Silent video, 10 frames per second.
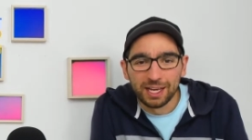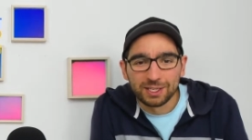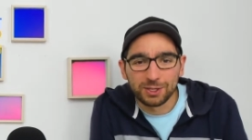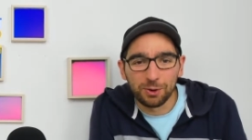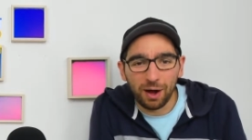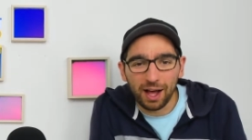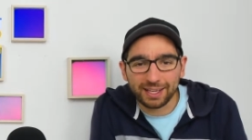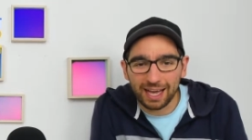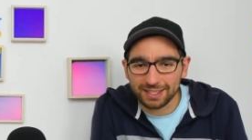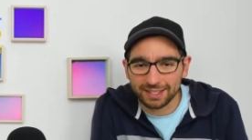So
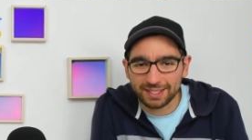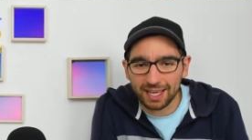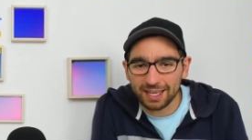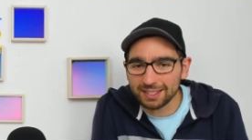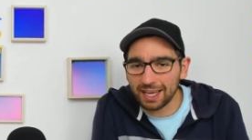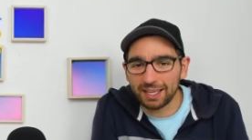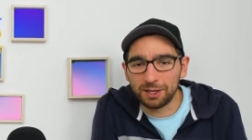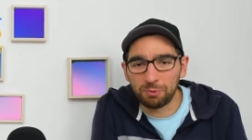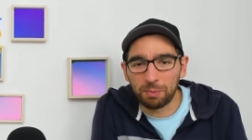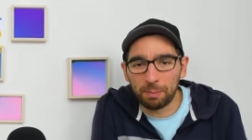Kazin says that he
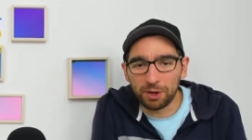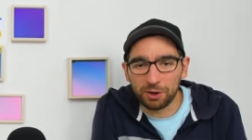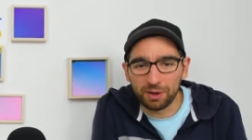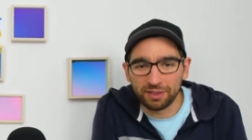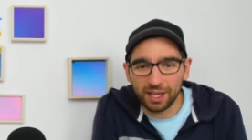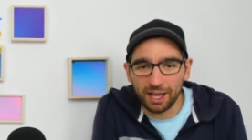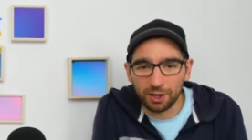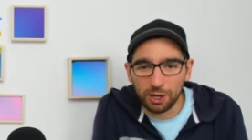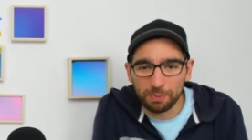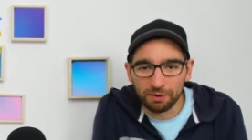remember going there a
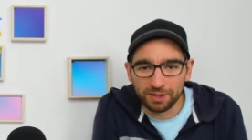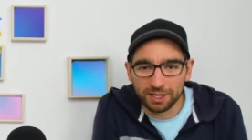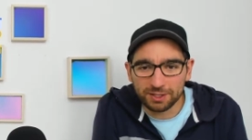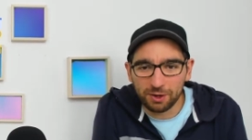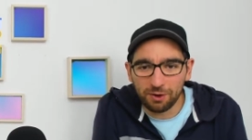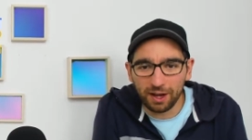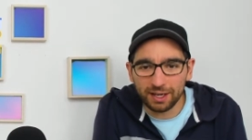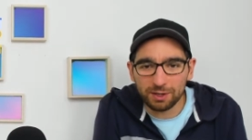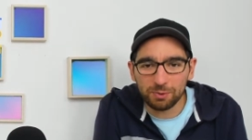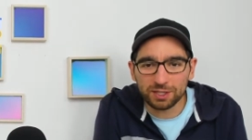couple of years ago,
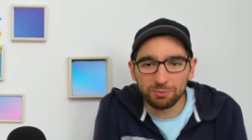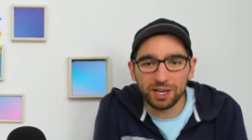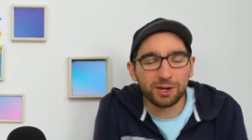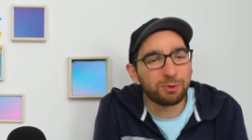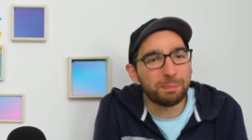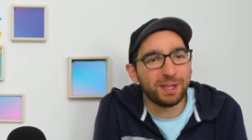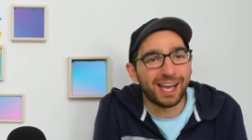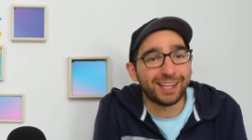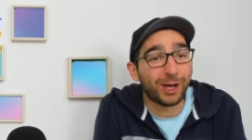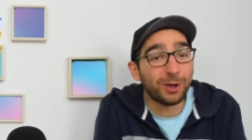and it was really creepy
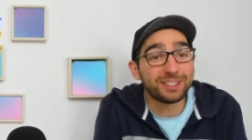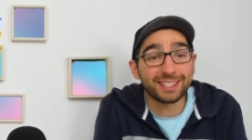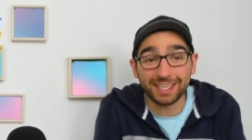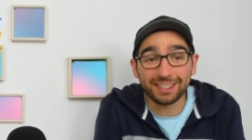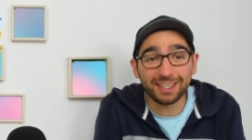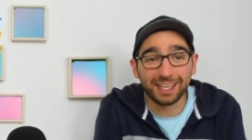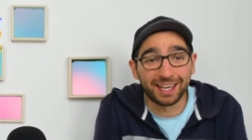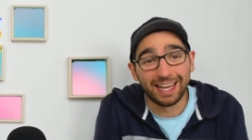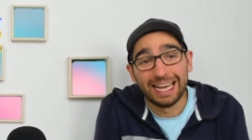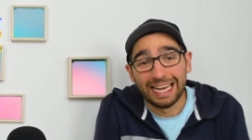and unsettling.
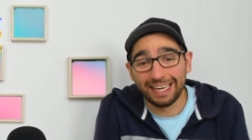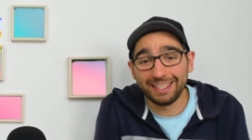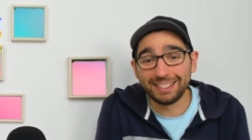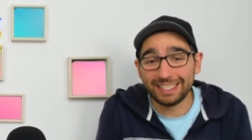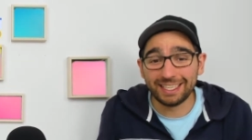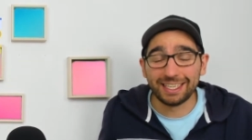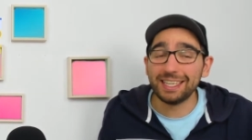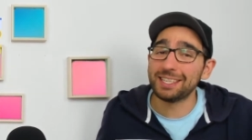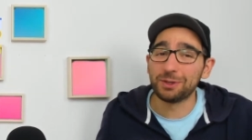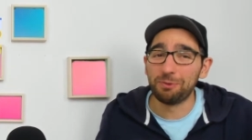And indeed, it
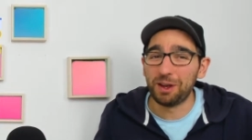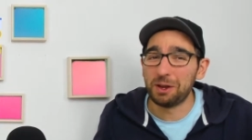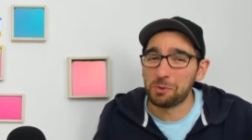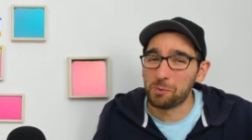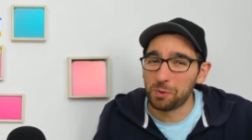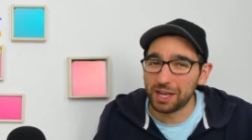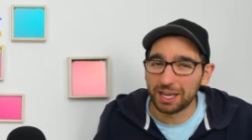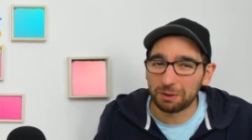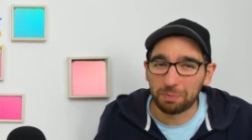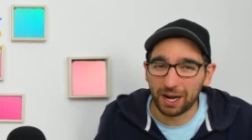is a very
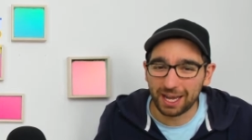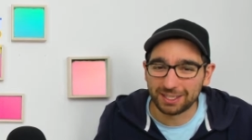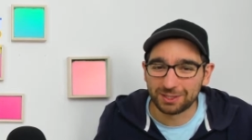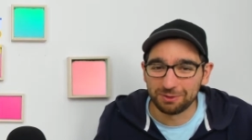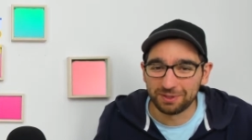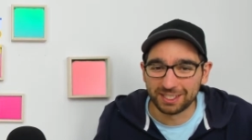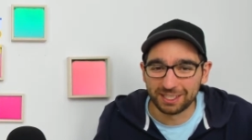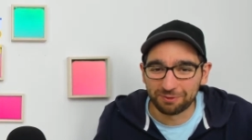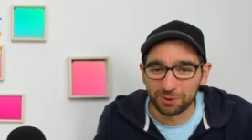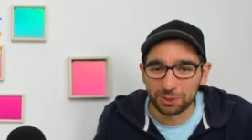weird place to
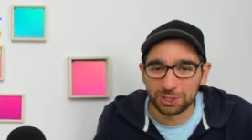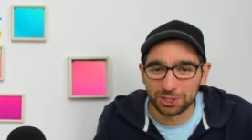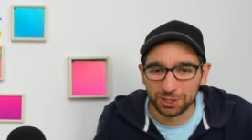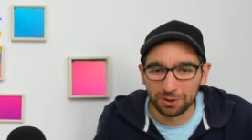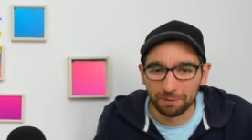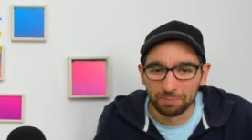visit for sure.